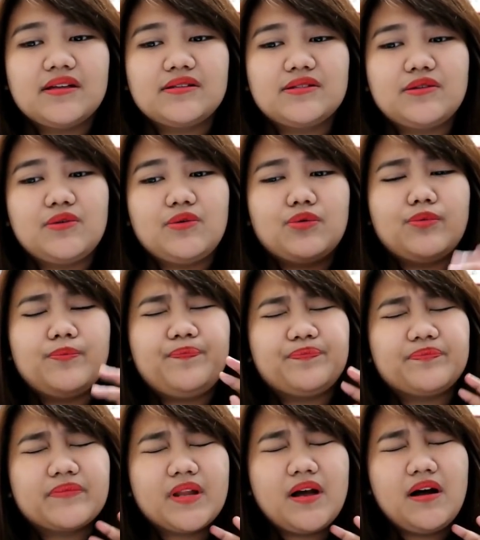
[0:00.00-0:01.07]
So
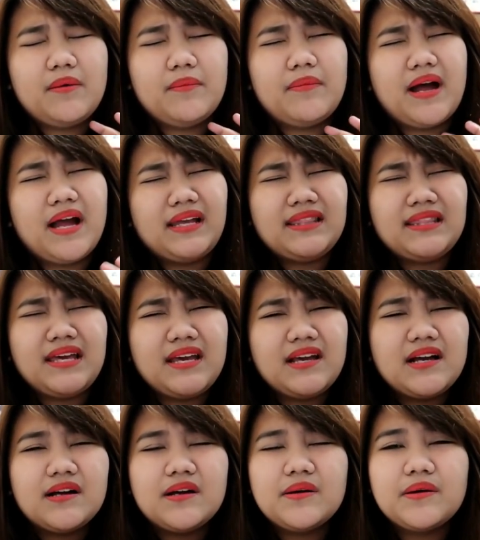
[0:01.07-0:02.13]
I
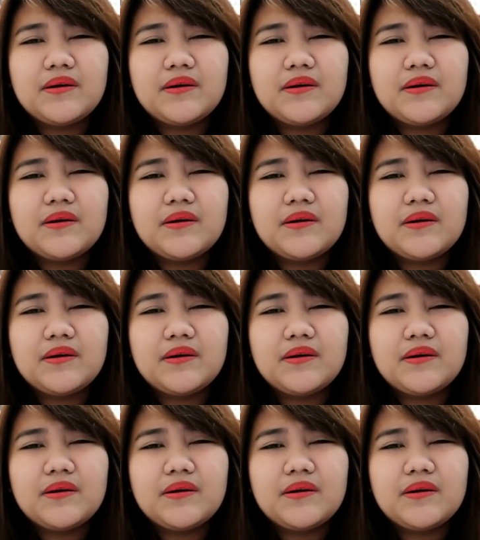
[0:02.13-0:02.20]
think